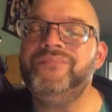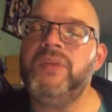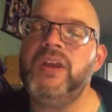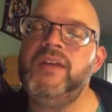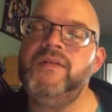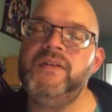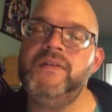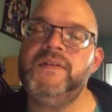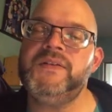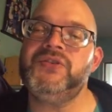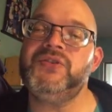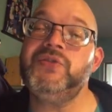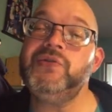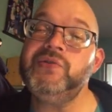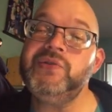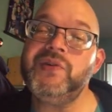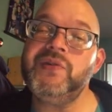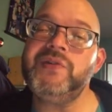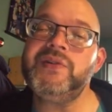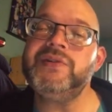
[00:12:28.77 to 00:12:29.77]
Even if it's
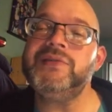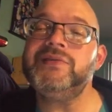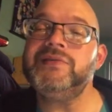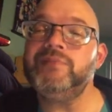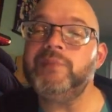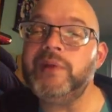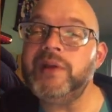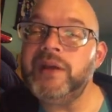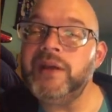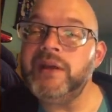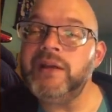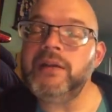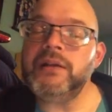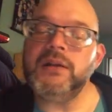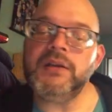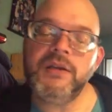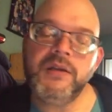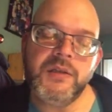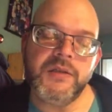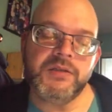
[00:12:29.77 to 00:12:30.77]
2 tokens, meh.
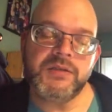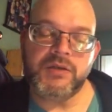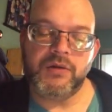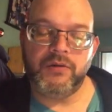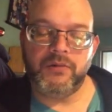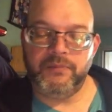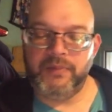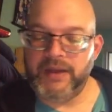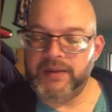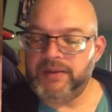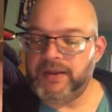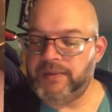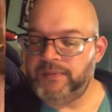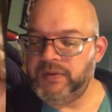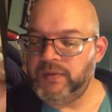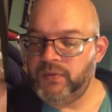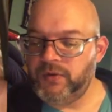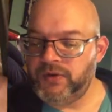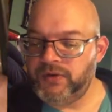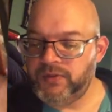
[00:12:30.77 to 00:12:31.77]
So it might not
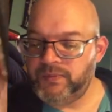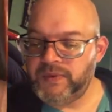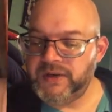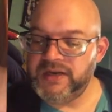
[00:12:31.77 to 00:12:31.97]
be worth it,